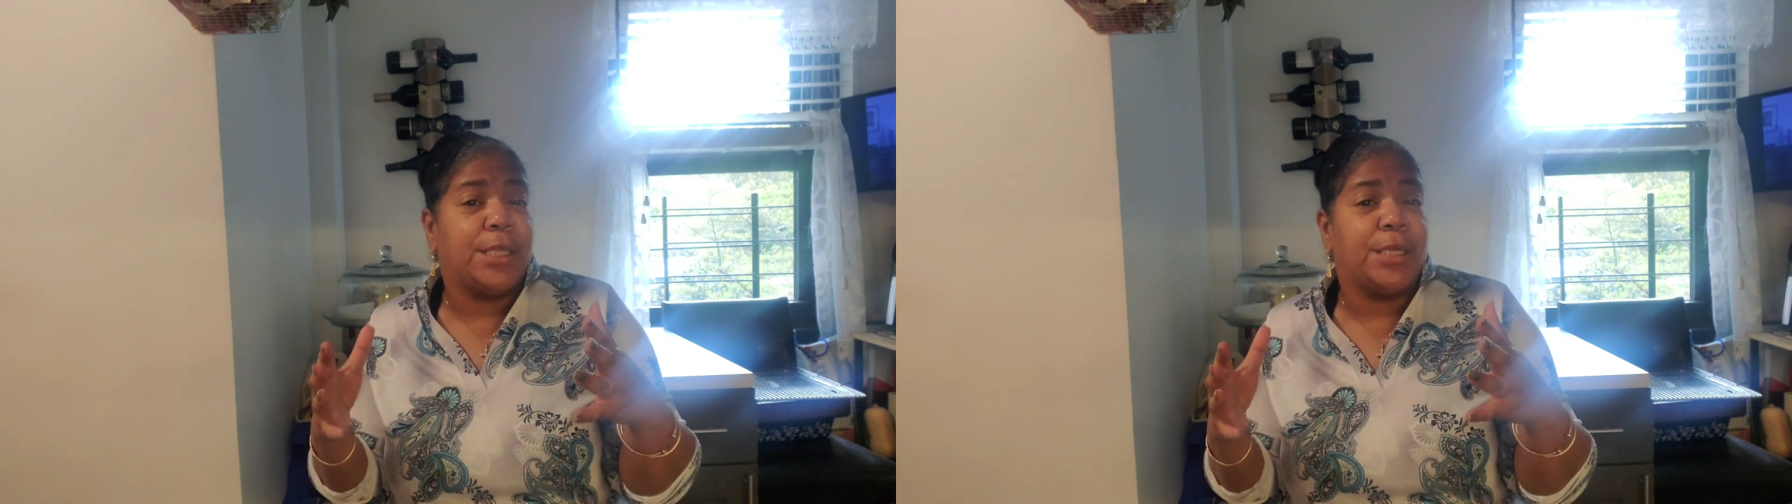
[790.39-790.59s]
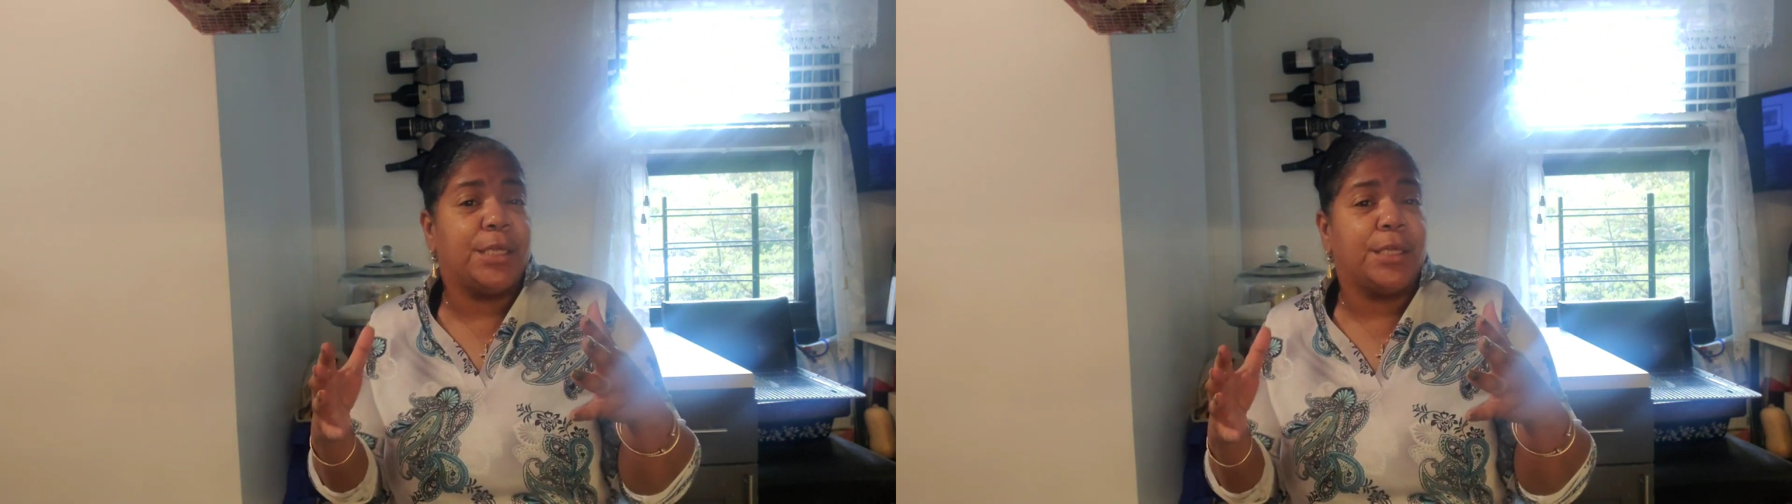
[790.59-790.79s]

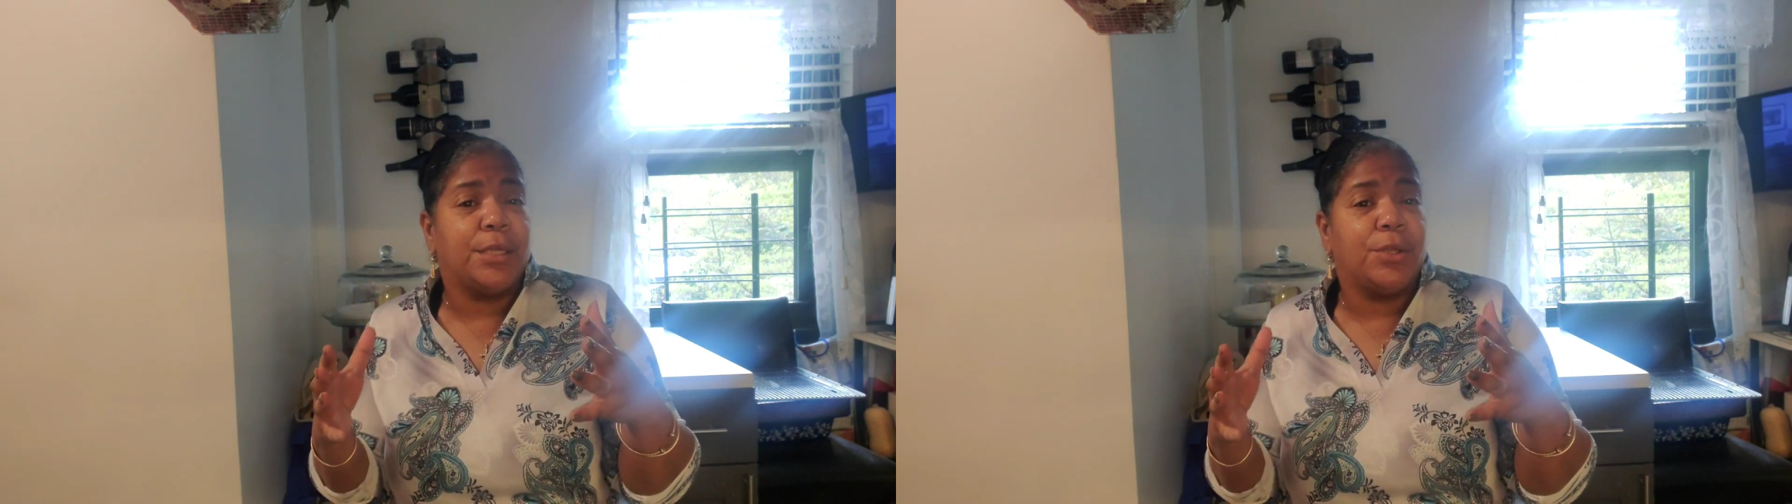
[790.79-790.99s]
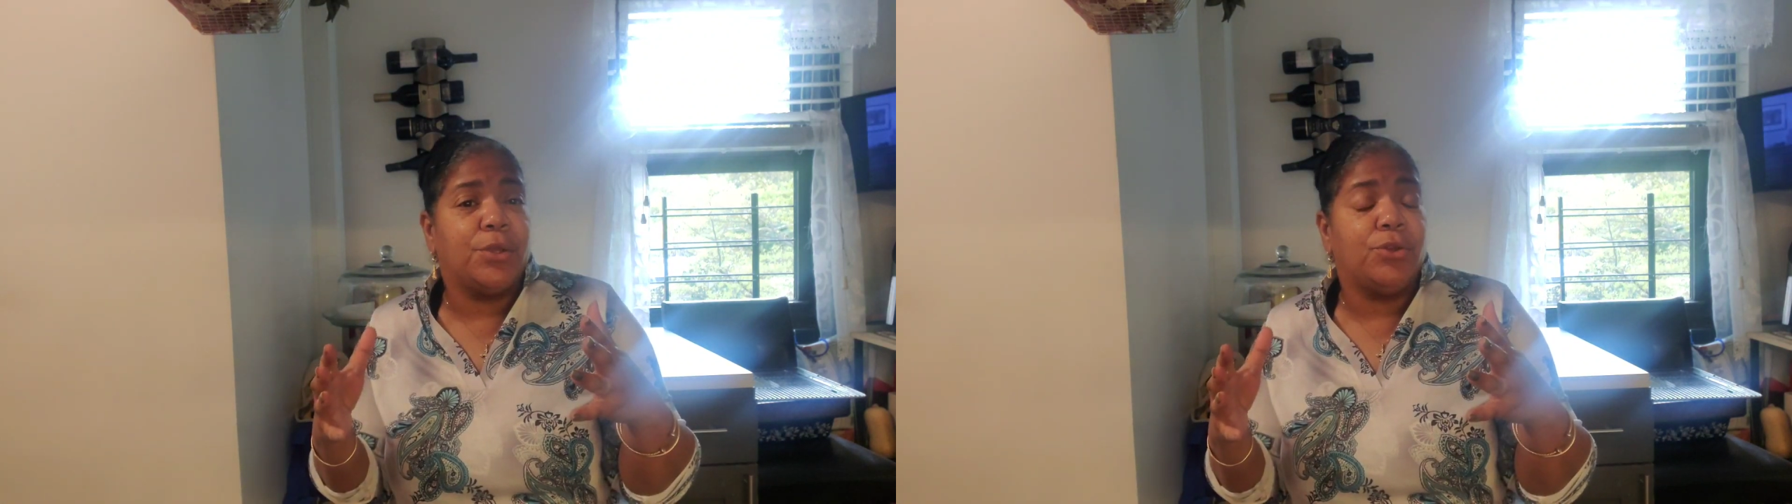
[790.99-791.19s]

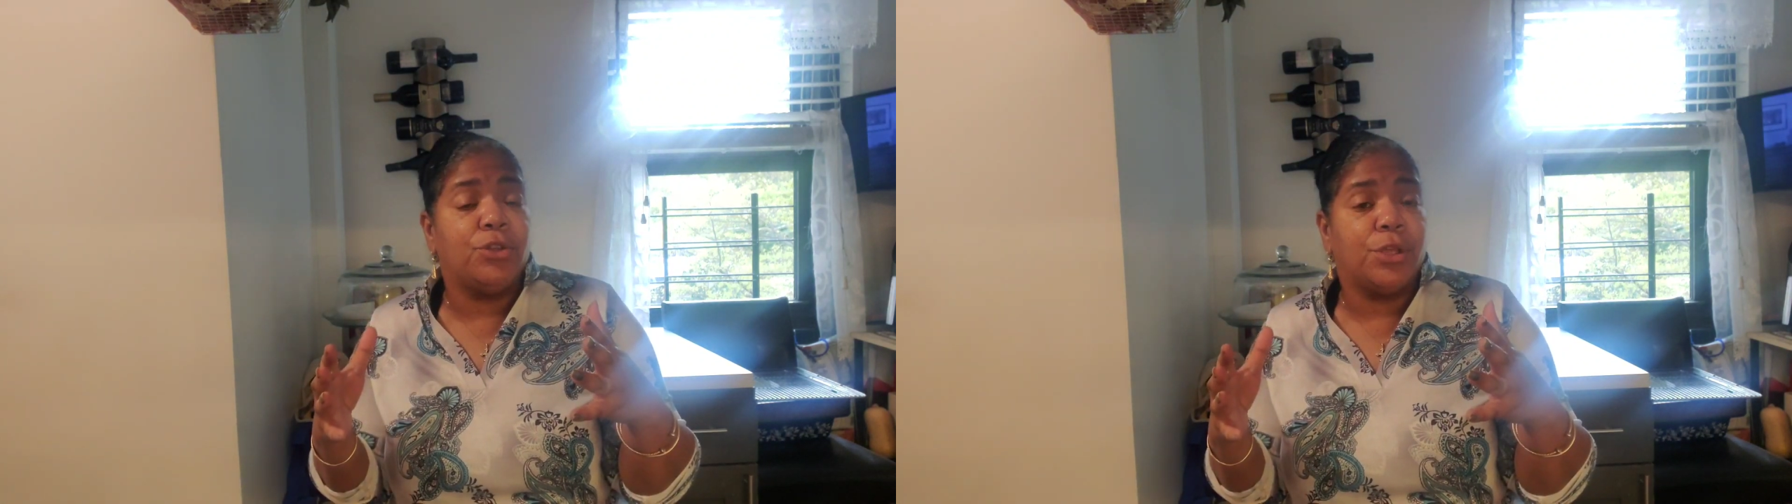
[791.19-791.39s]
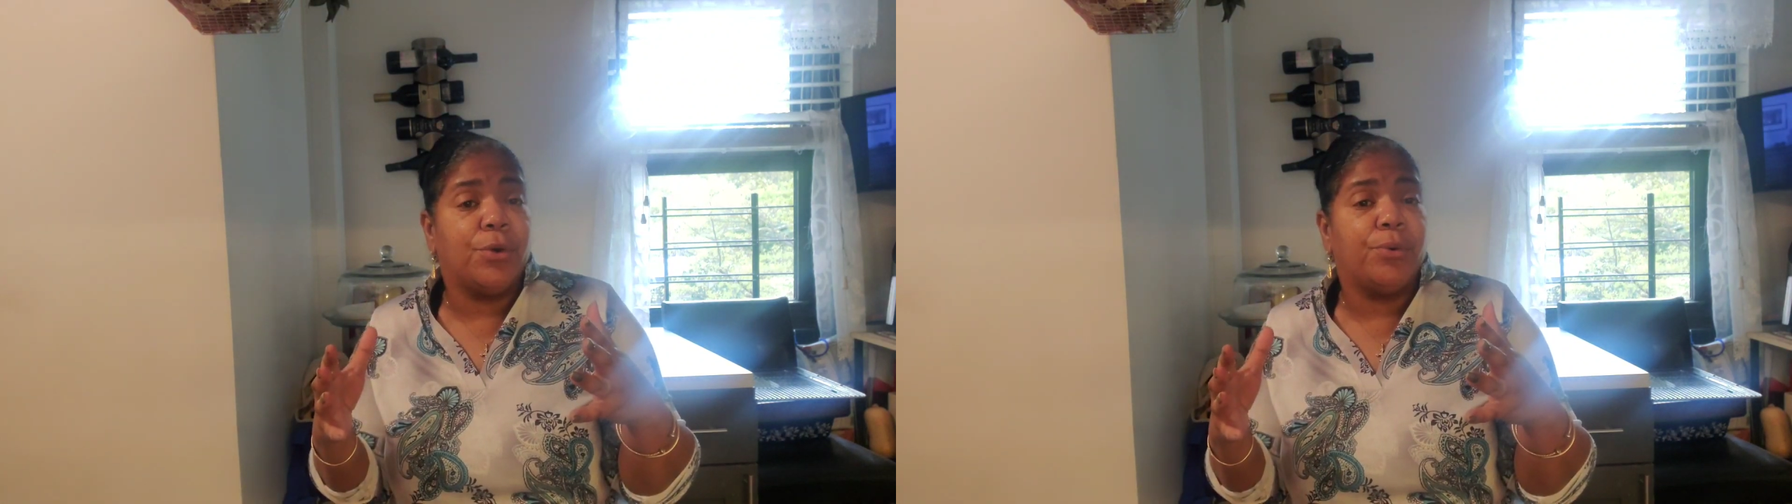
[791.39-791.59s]
it,
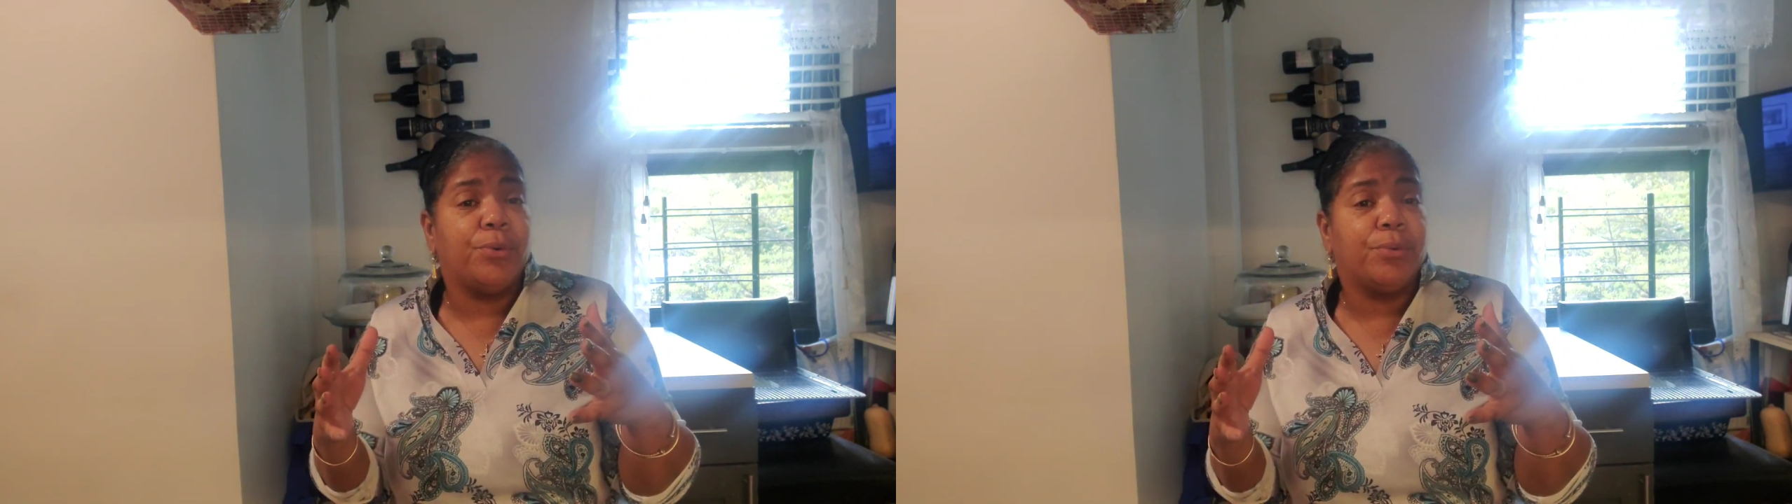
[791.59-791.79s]
you know?